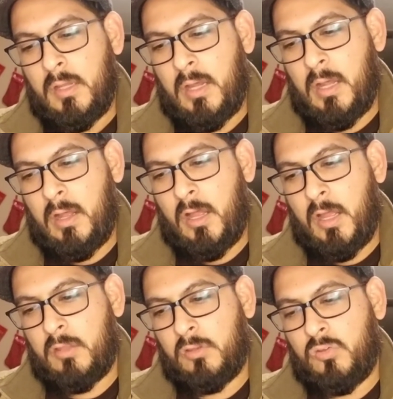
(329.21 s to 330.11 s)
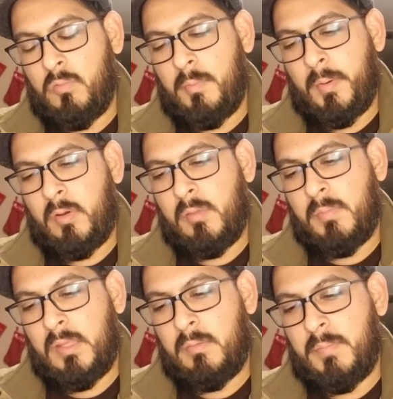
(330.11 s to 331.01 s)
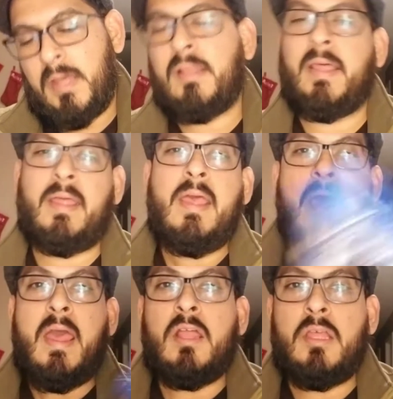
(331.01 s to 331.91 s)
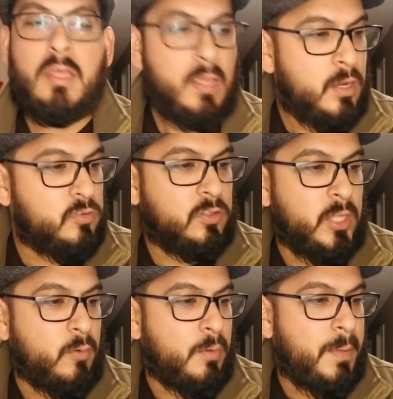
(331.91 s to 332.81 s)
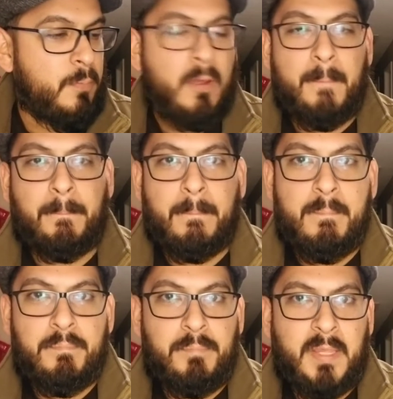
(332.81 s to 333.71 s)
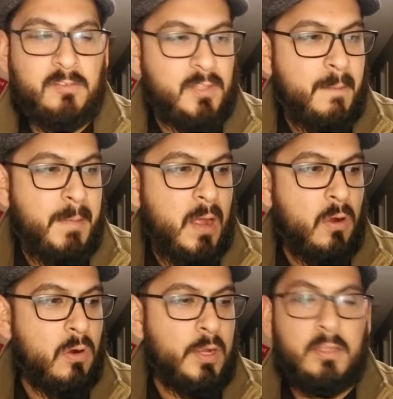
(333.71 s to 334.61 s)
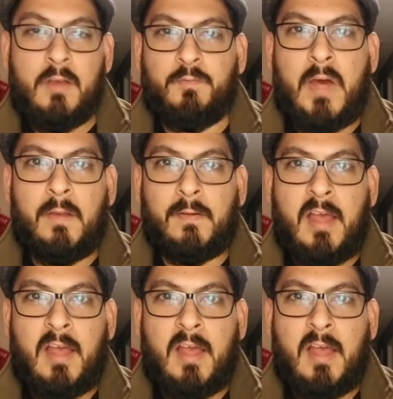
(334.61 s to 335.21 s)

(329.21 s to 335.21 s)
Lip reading: I do remember him being, but here's the thing: when people get pissy about, oh, it didn't follow the